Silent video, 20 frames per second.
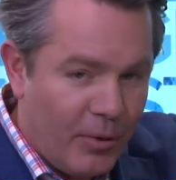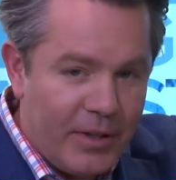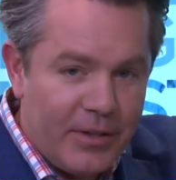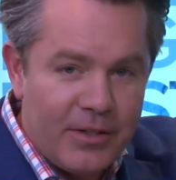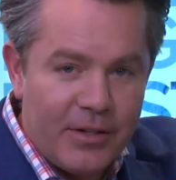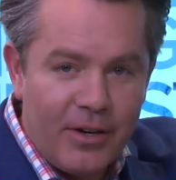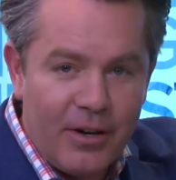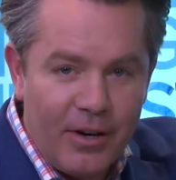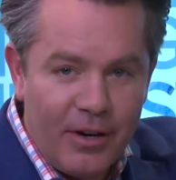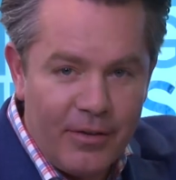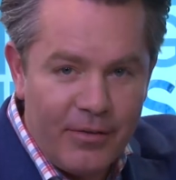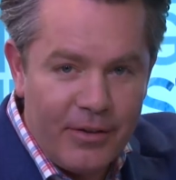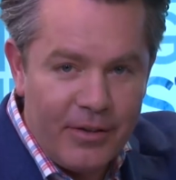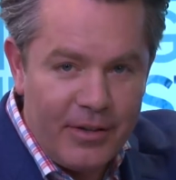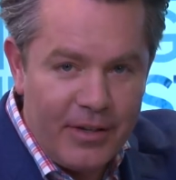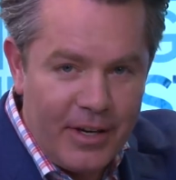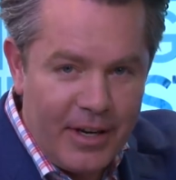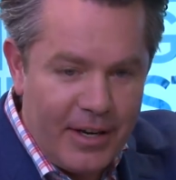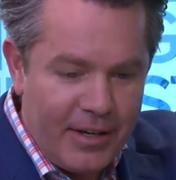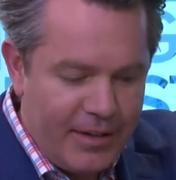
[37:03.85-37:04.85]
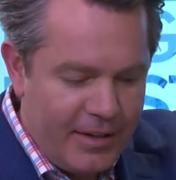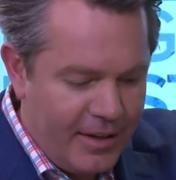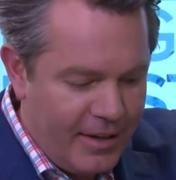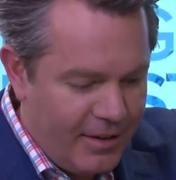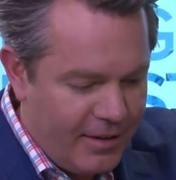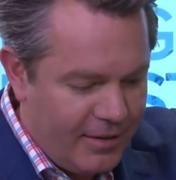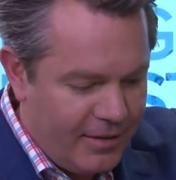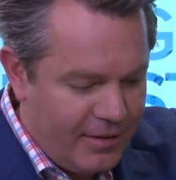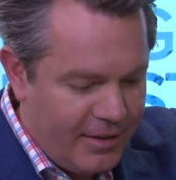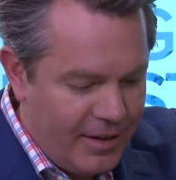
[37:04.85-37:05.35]
went to Harvard, not
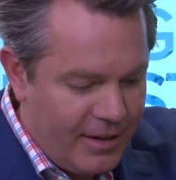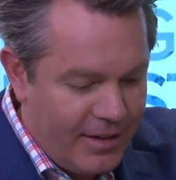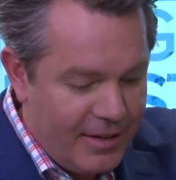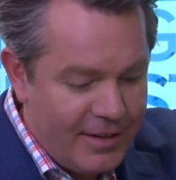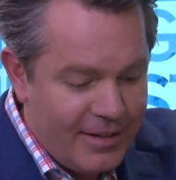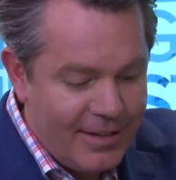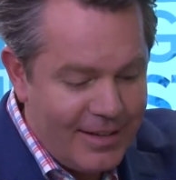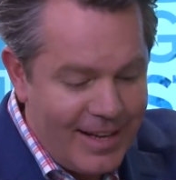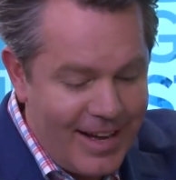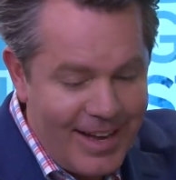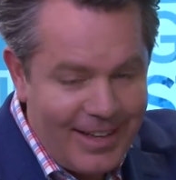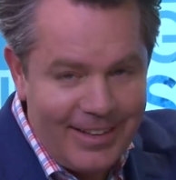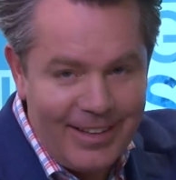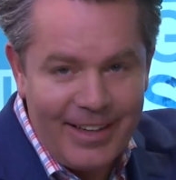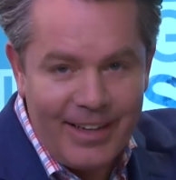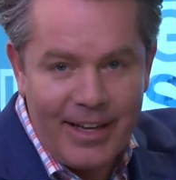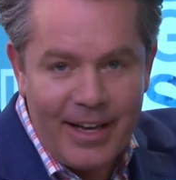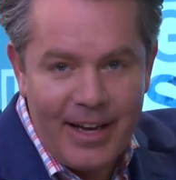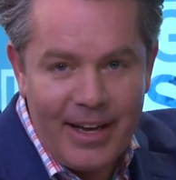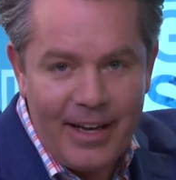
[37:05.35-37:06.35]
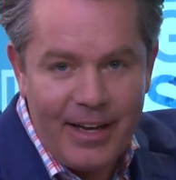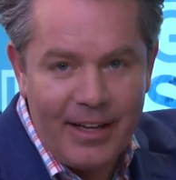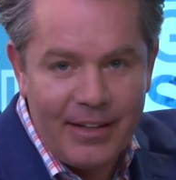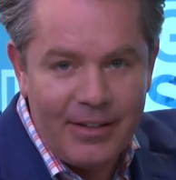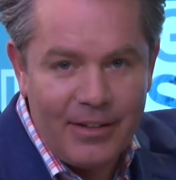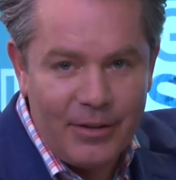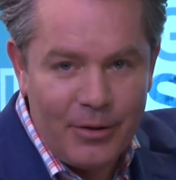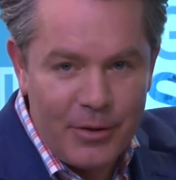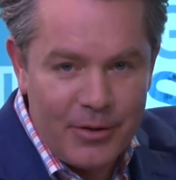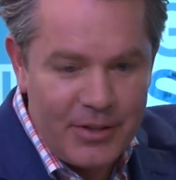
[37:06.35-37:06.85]
Yale, and he did not, like I had,
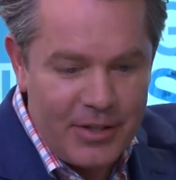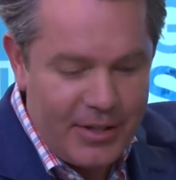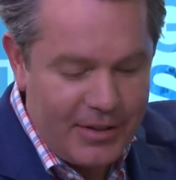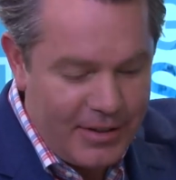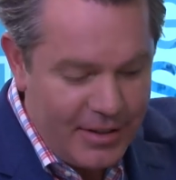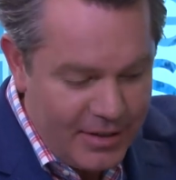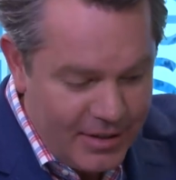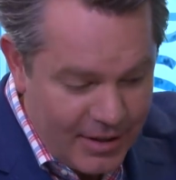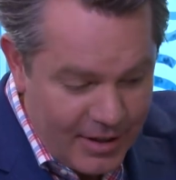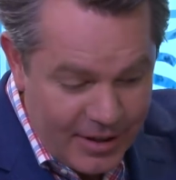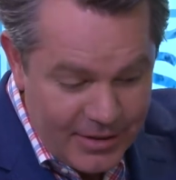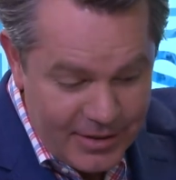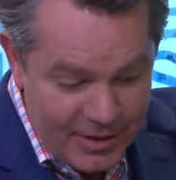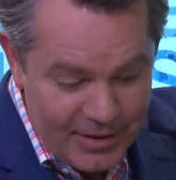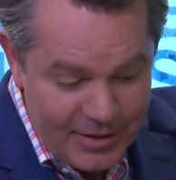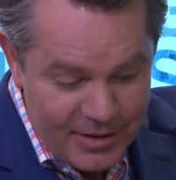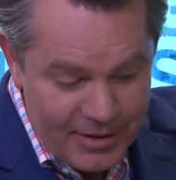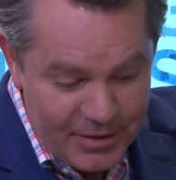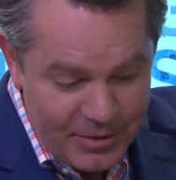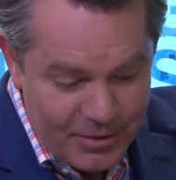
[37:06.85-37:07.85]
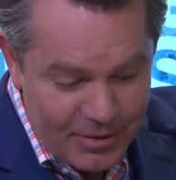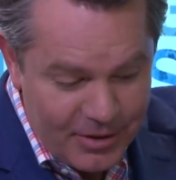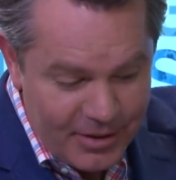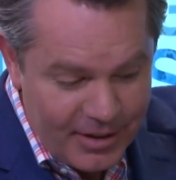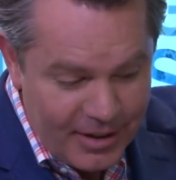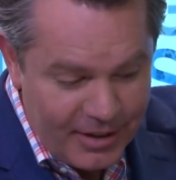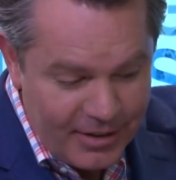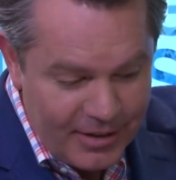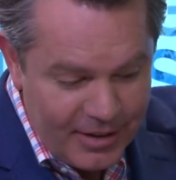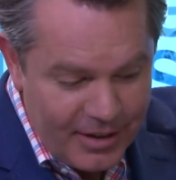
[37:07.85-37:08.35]
the lowest SAT, score at
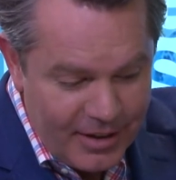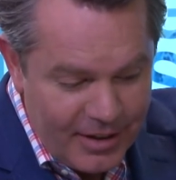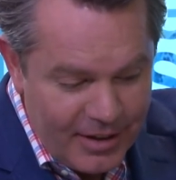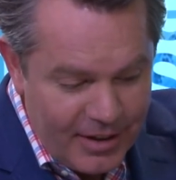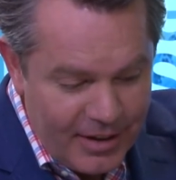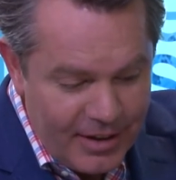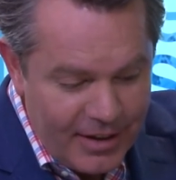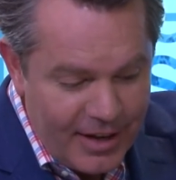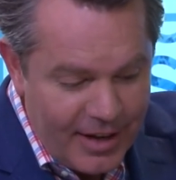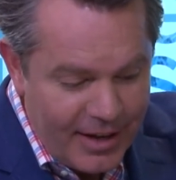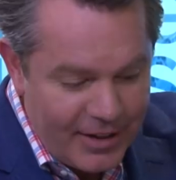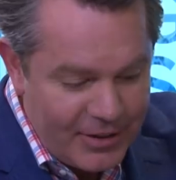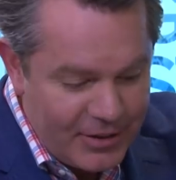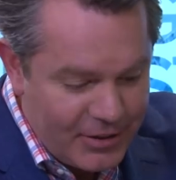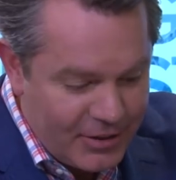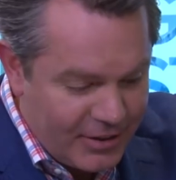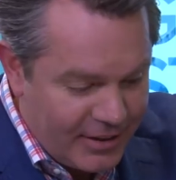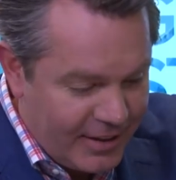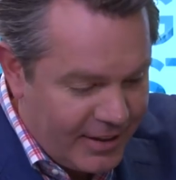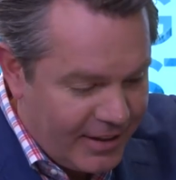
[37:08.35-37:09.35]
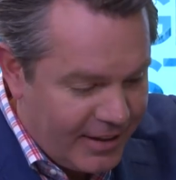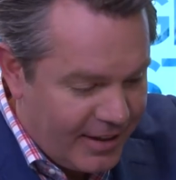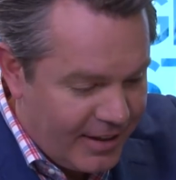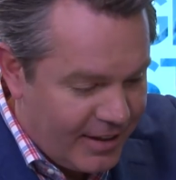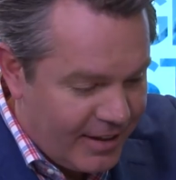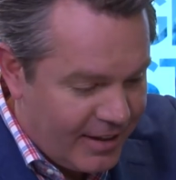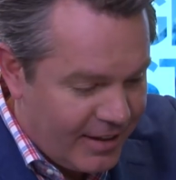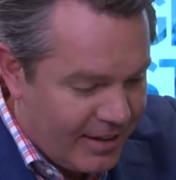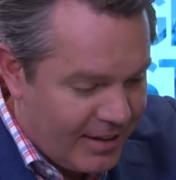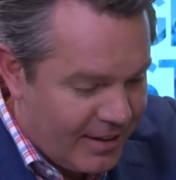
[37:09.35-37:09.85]
Yale. He actually
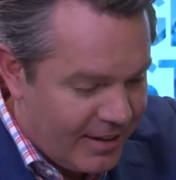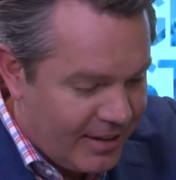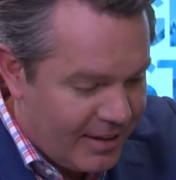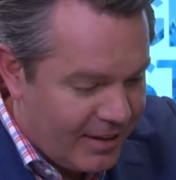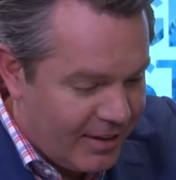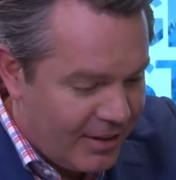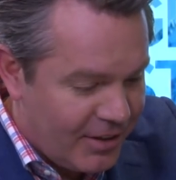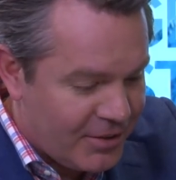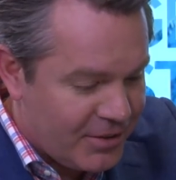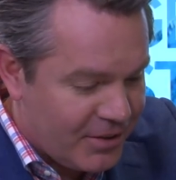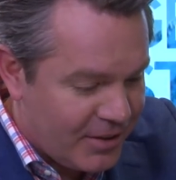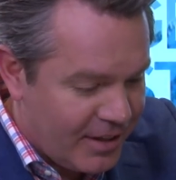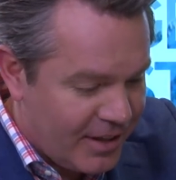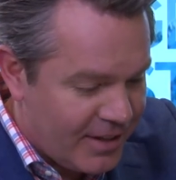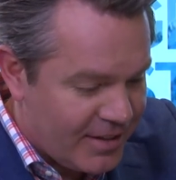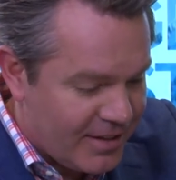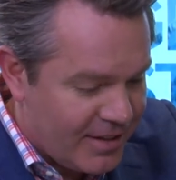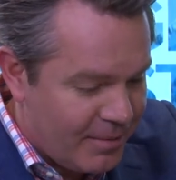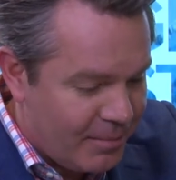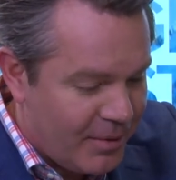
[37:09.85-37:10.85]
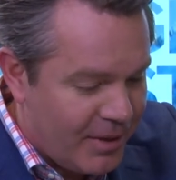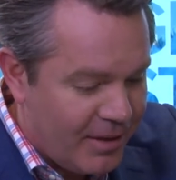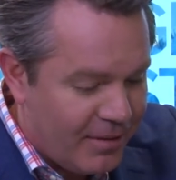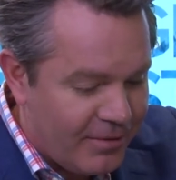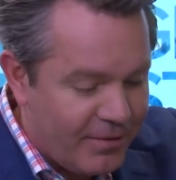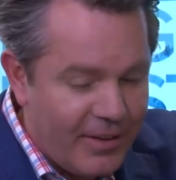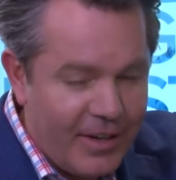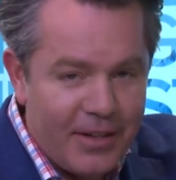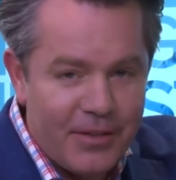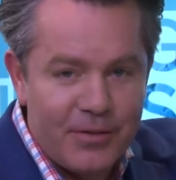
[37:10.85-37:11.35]
uh, also got his MBA in
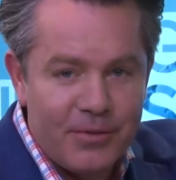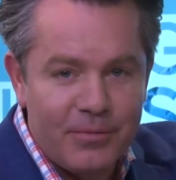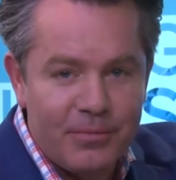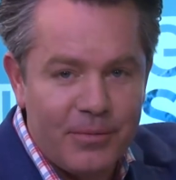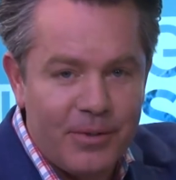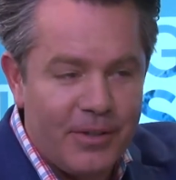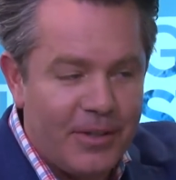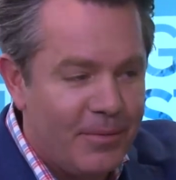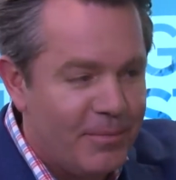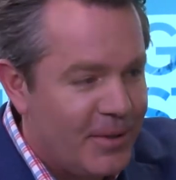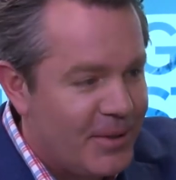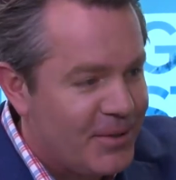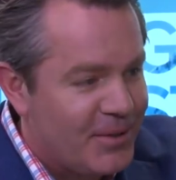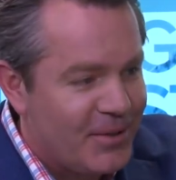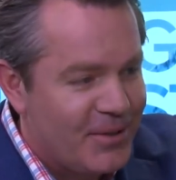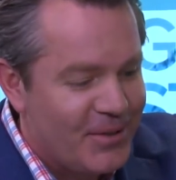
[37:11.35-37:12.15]
finance from Columbia. So